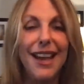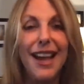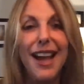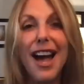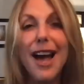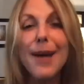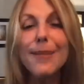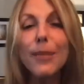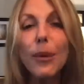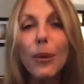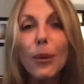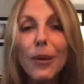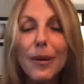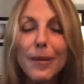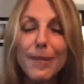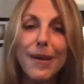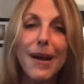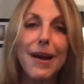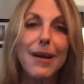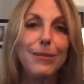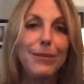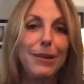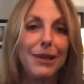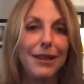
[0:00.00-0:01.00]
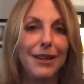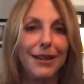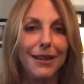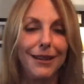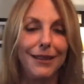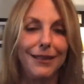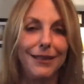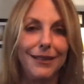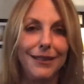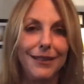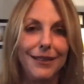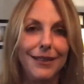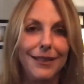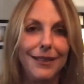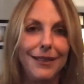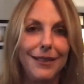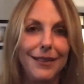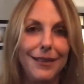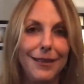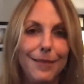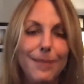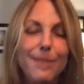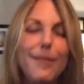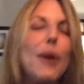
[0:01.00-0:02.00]
I'm a Republican,
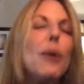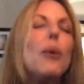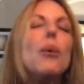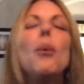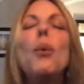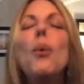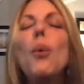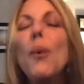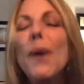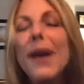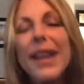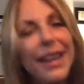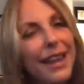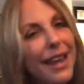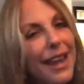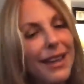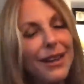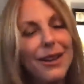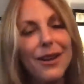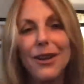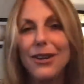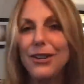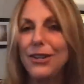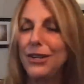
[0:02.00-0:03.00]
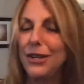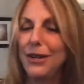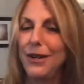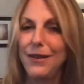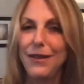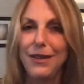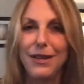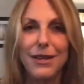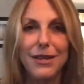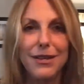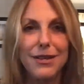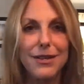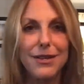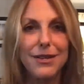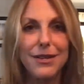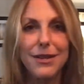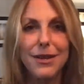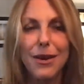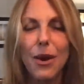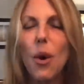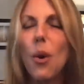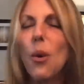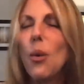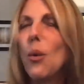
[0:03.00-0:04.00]
but we cannot do this
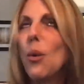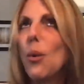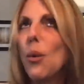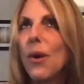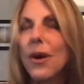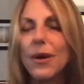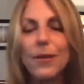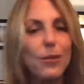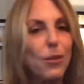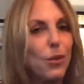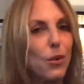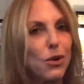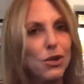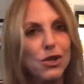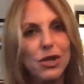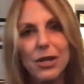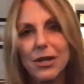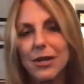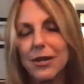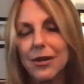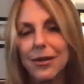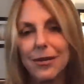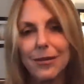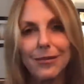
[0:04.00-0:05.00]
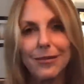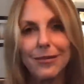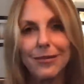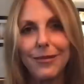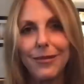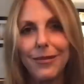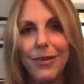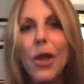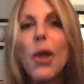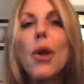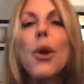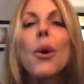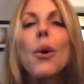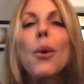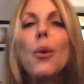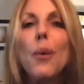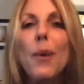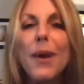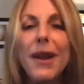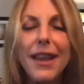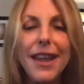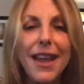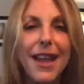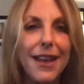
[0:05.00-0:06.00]
one more term.
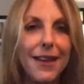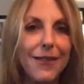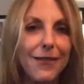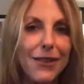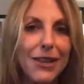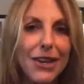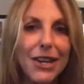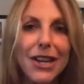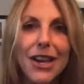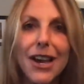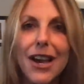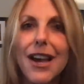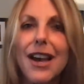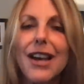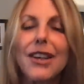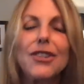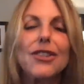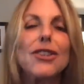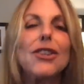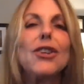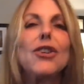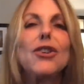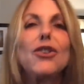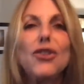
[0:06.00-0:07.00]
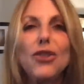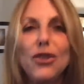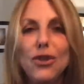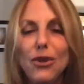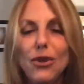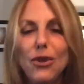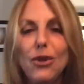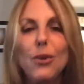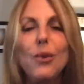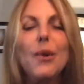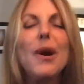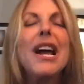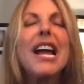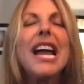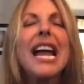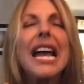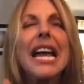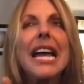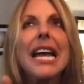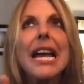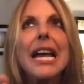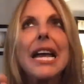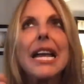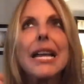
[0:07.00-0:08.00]
We have got to
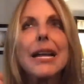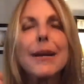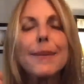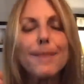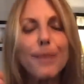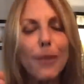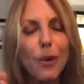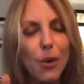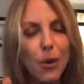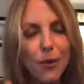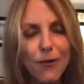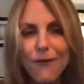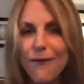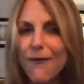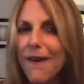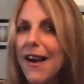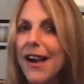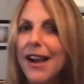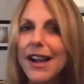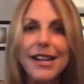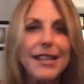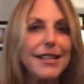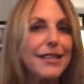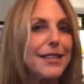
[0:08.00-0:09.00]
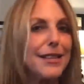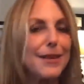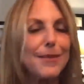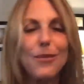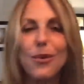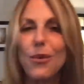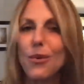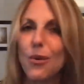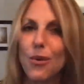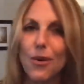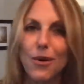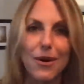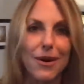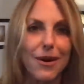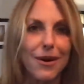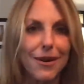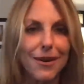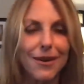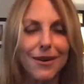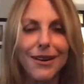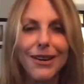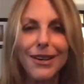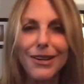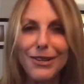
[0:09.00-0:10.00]
find some
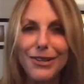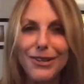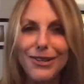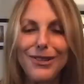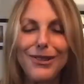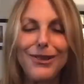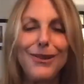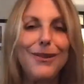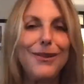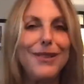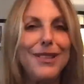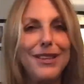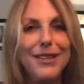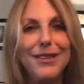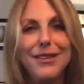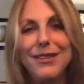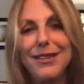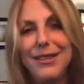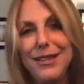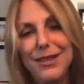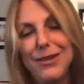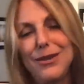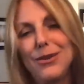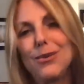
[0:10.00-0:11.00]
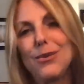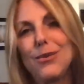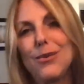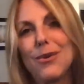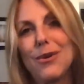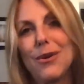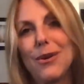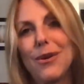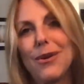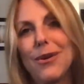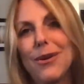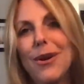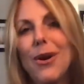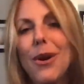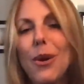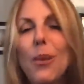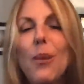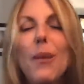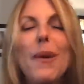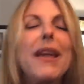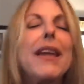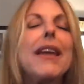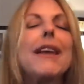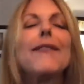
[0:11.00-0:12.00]
order to this disorder.
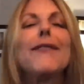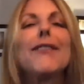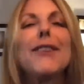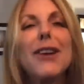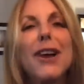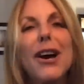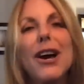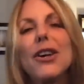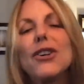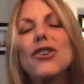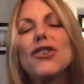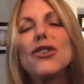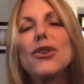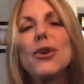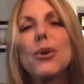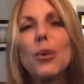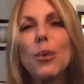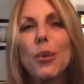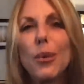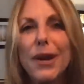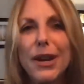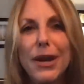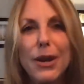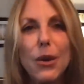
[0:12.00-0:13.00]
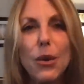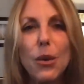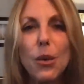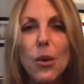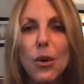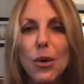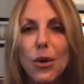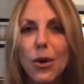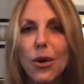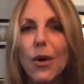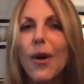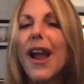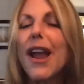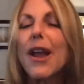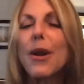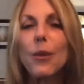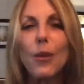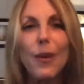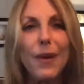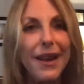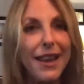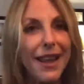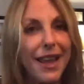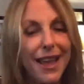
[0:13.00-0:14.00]
We have got to reorder, and
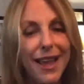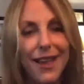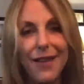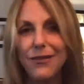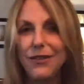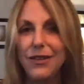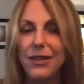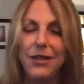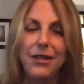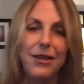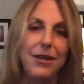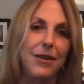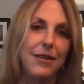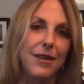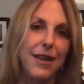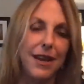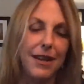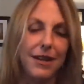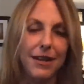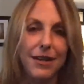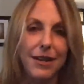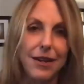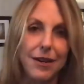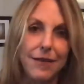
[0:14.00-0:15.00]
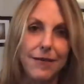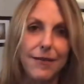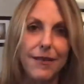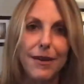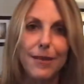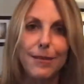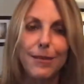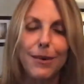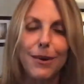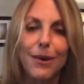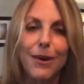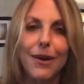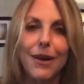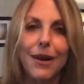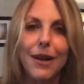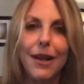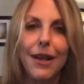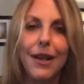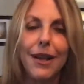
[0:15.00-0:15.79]
we have to do that in November.